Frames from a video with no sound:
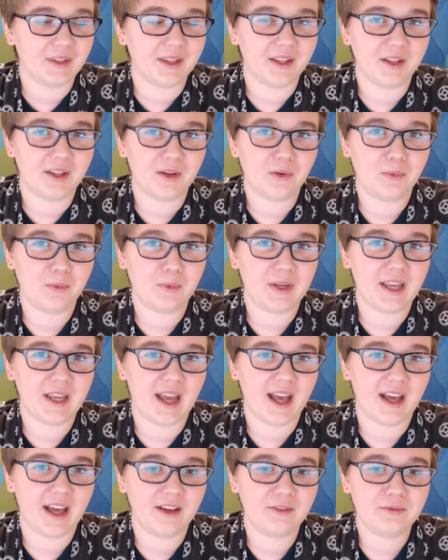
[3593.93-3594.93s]
We
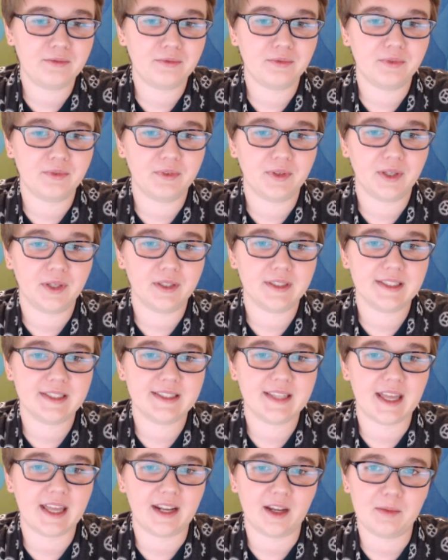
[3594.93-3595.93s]
have
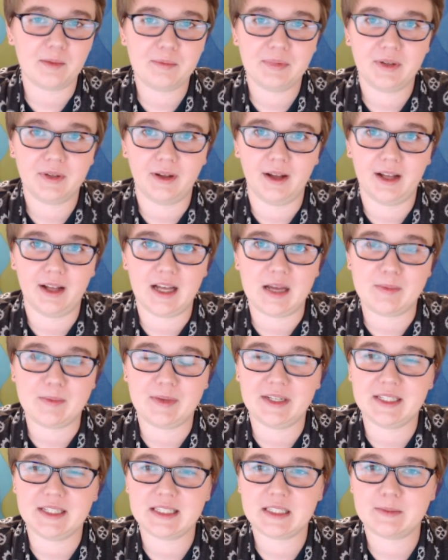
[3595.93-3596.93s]
set up
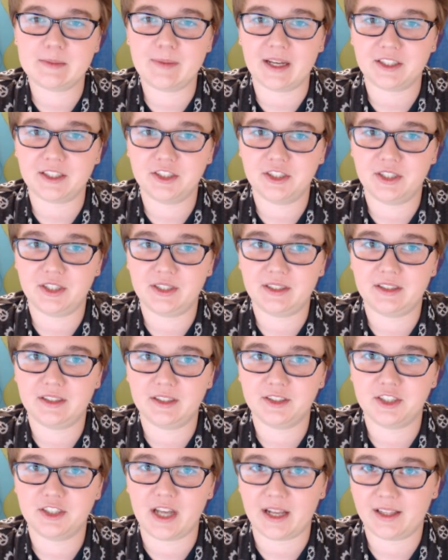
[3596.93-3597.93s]
an inspection
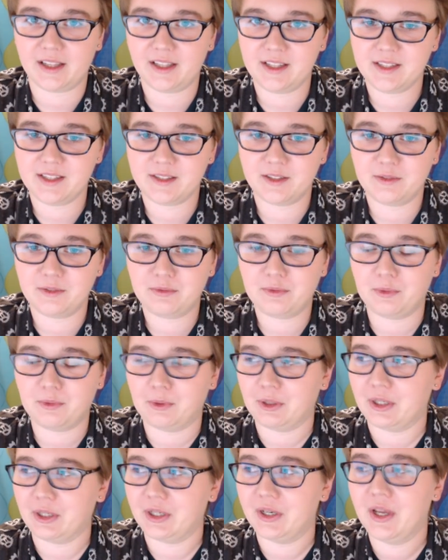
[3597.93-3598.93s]
checklist
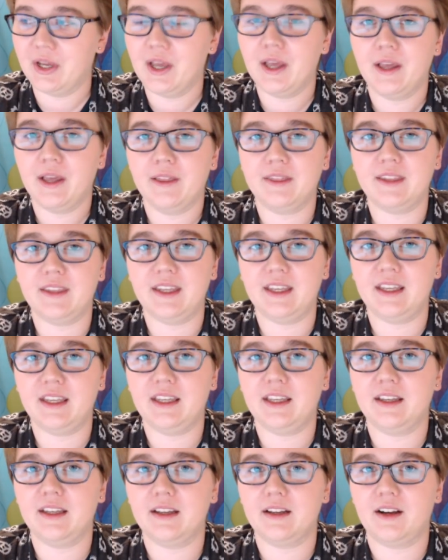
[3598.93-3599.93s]
for
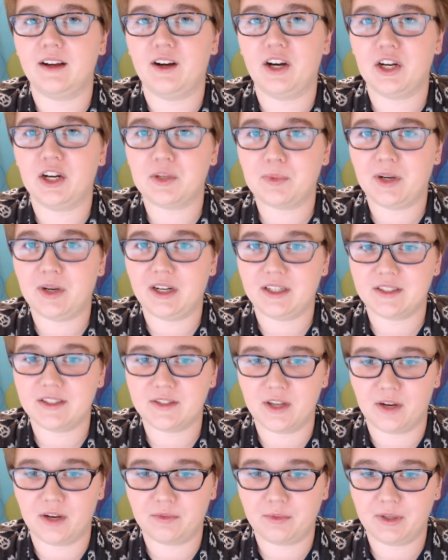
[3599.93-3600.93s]
the hardware and
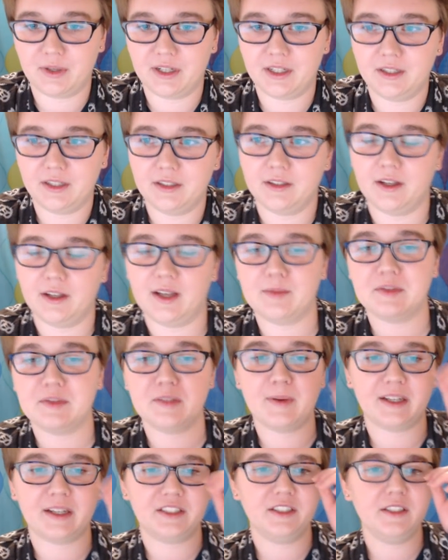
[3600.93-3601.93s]
software
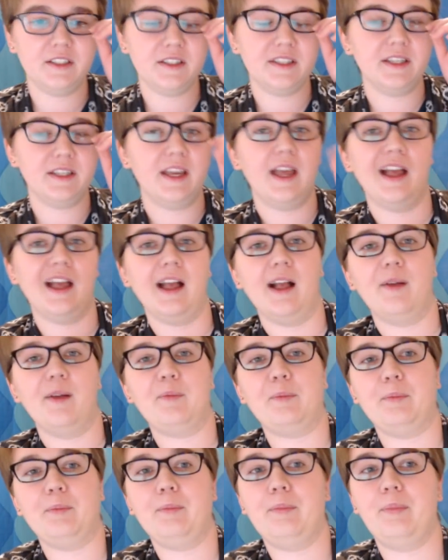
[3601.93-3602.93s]
inspectors,
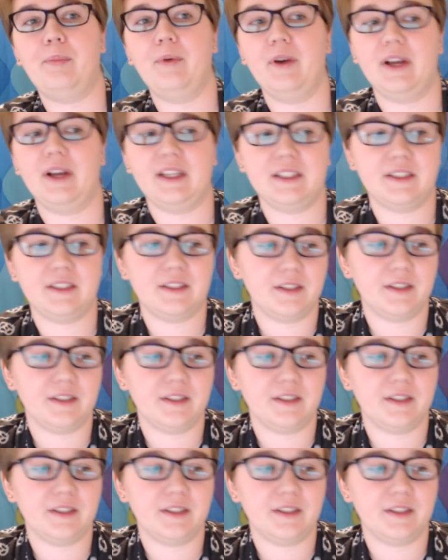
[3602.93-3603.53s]
but